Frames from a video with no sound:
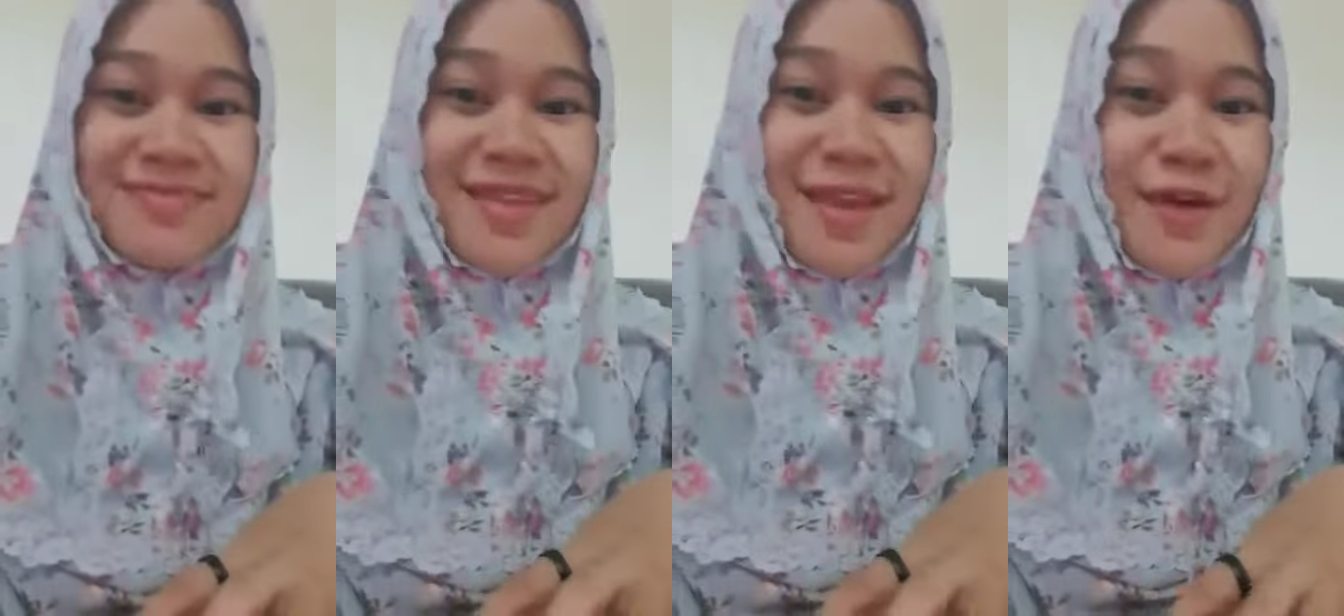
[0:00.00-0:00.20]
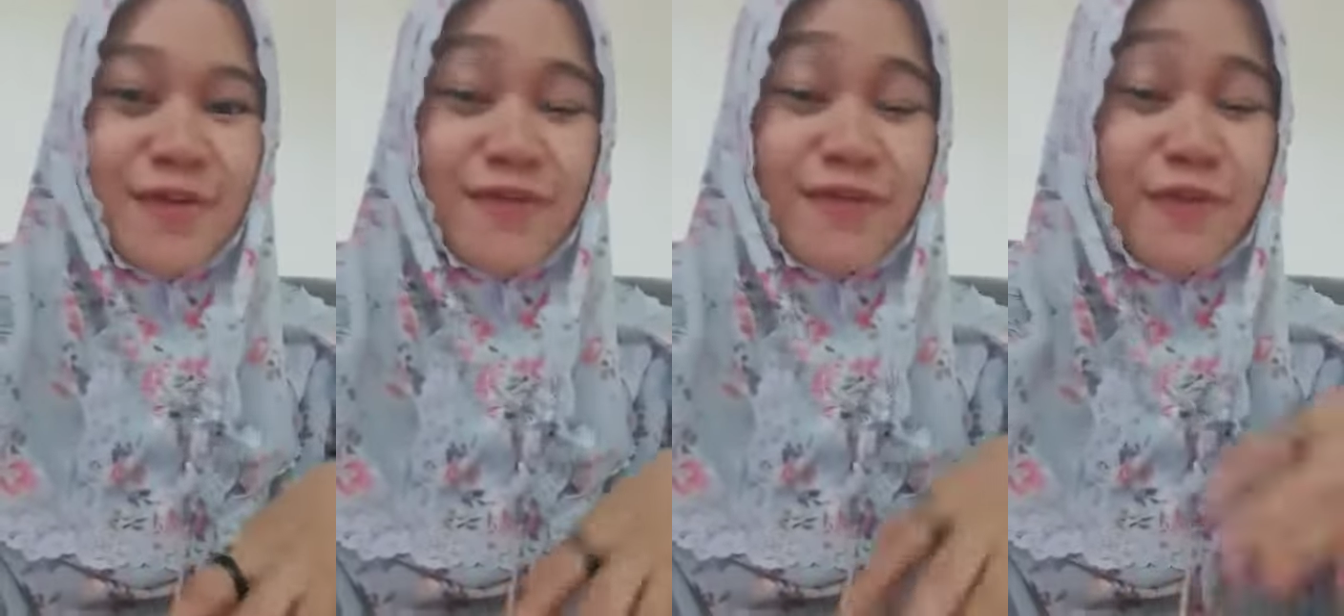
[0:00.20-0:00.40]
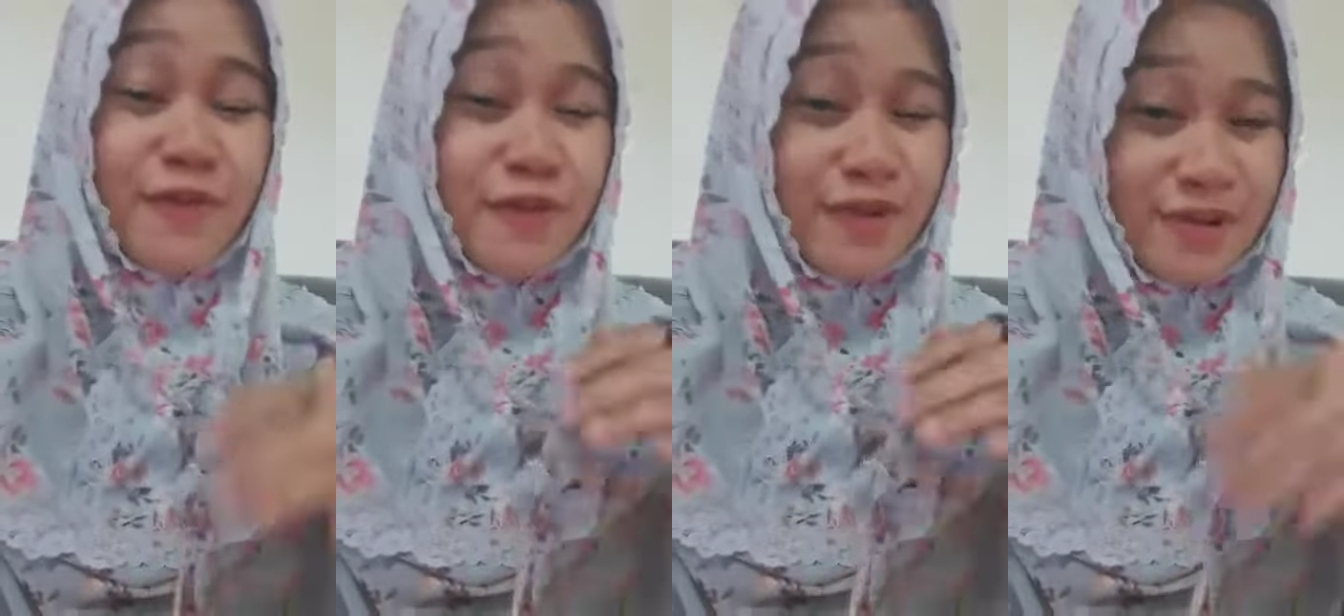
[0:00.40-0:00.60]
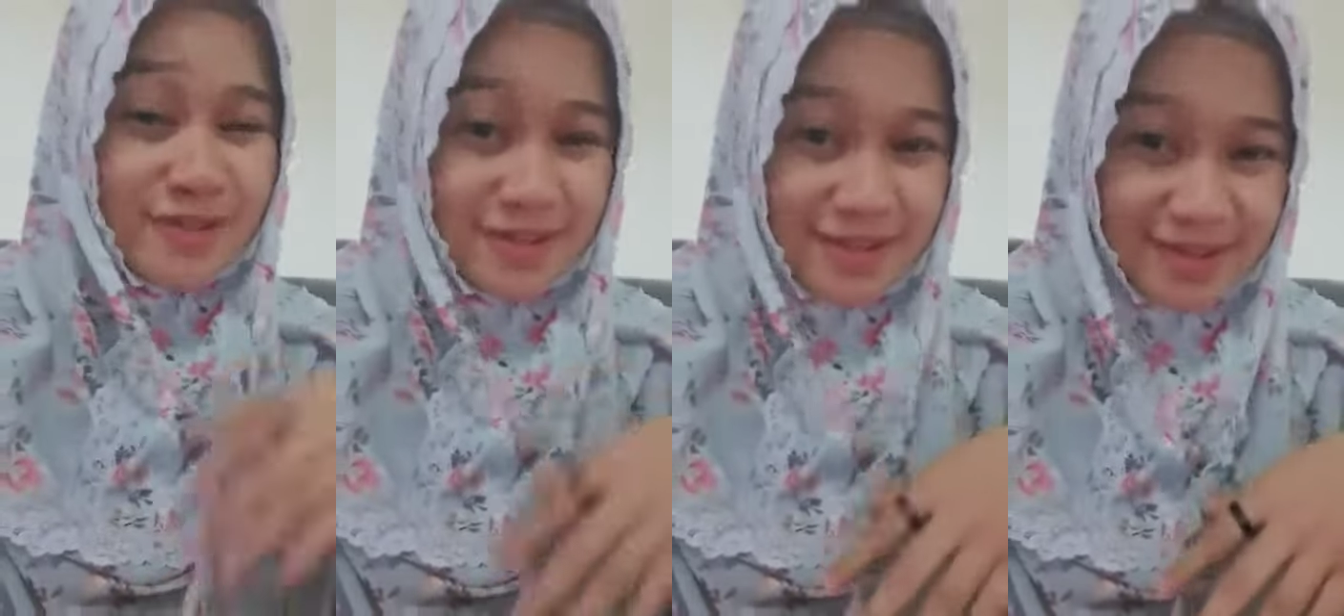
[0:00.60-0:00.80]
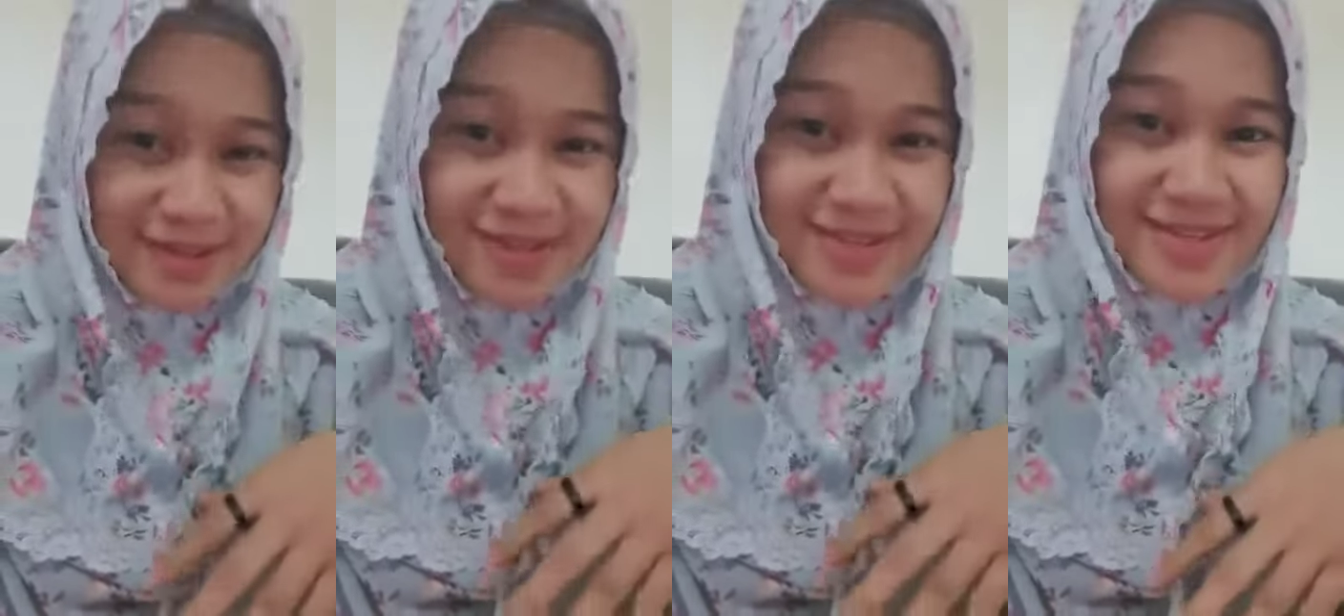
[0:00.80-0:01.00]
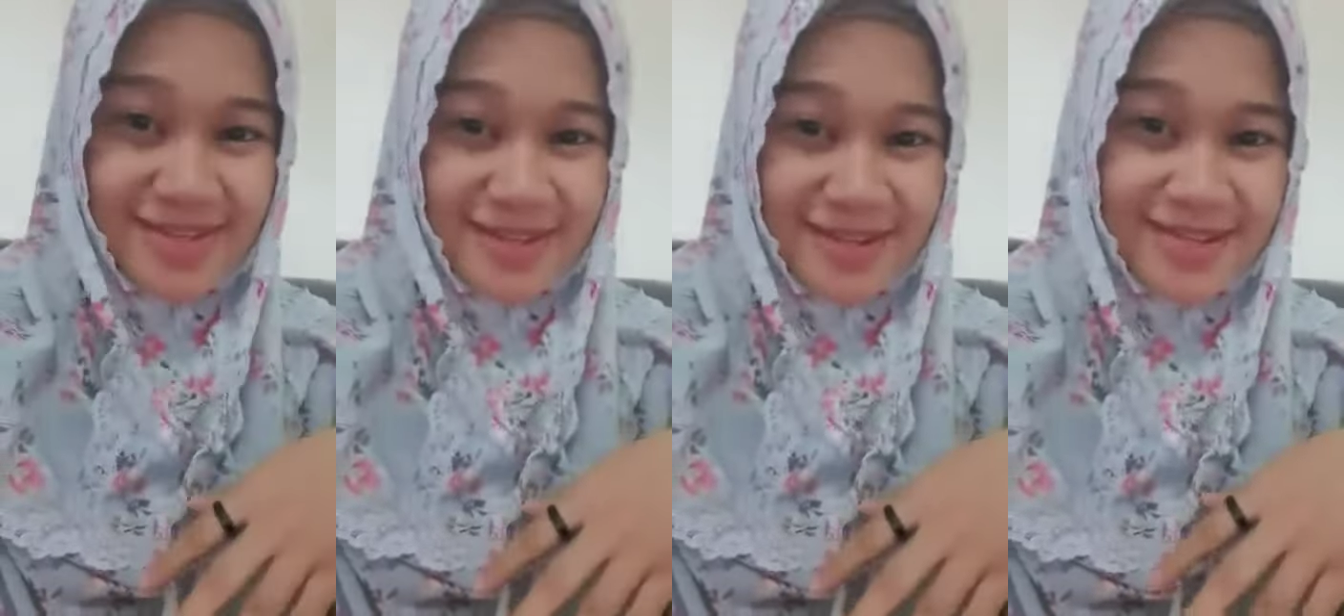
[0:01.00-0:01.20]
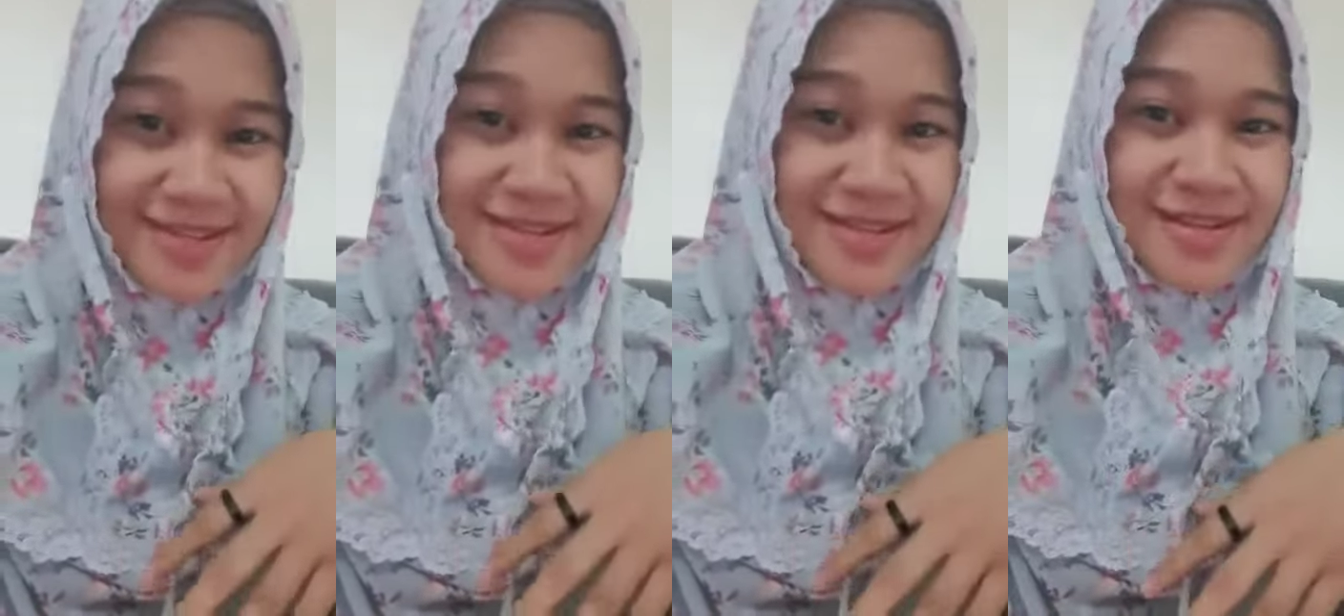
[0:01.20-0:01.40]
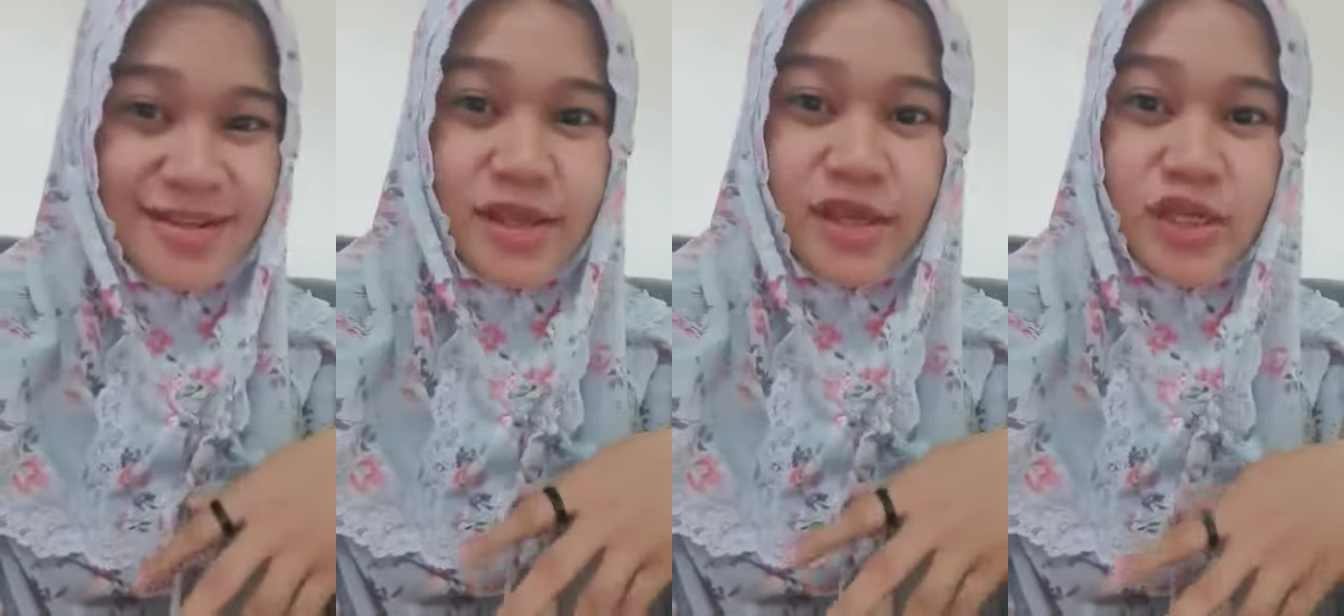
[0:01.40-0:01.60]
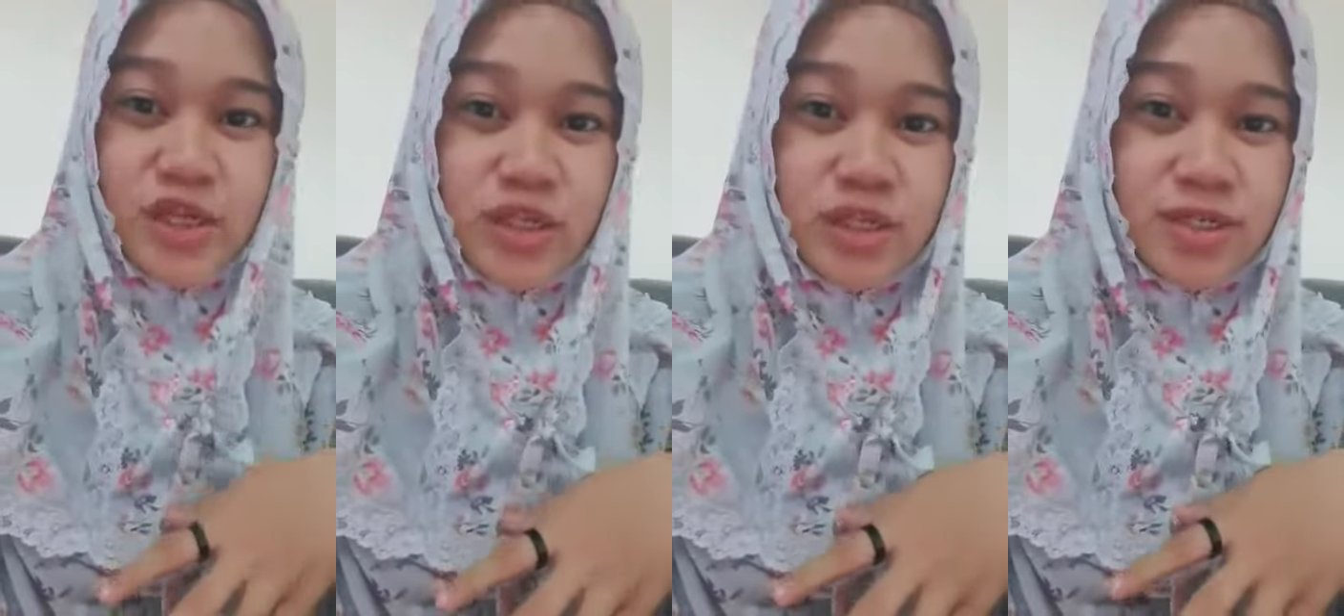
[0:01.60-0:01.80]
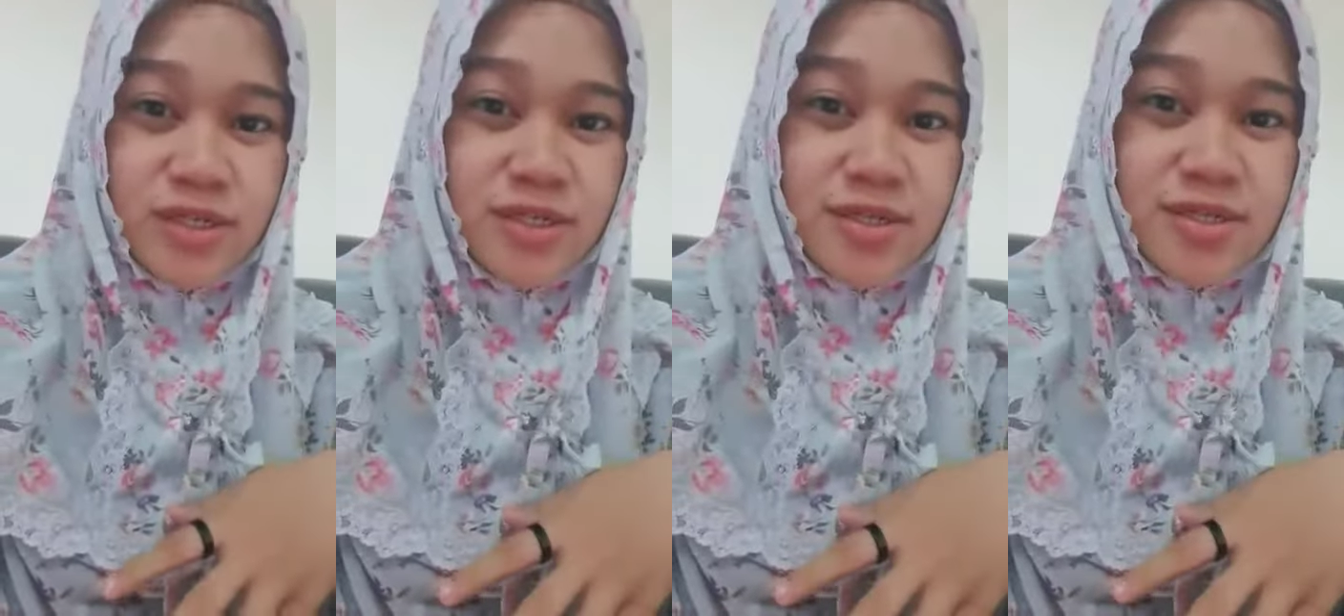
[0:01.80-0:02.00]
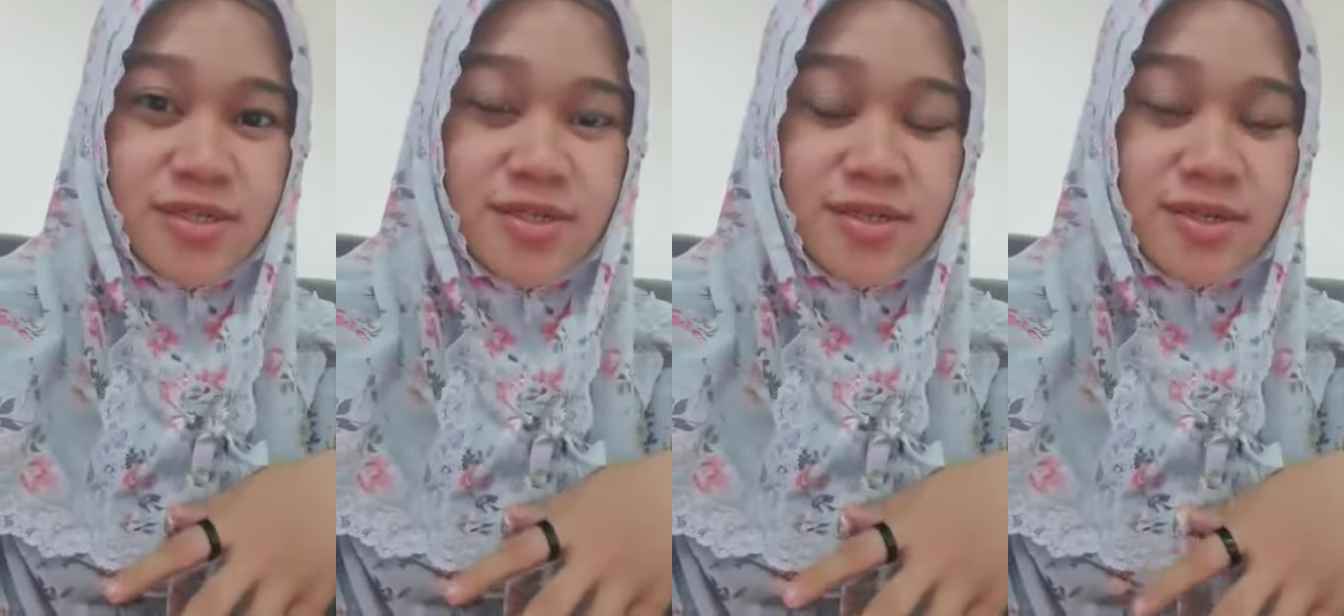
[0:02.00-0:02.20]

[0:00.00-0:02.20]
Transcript: for these days and ages,